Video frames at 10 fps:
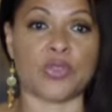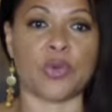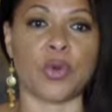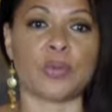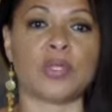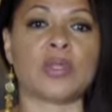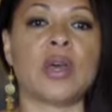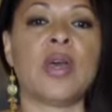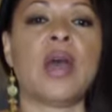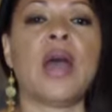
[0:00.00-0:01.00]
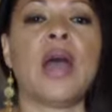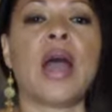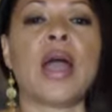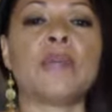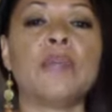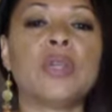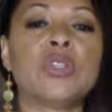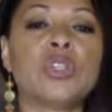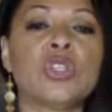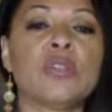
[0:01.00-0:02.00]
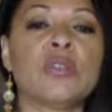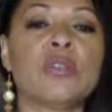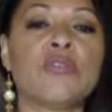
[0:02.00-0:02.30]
forms. I mention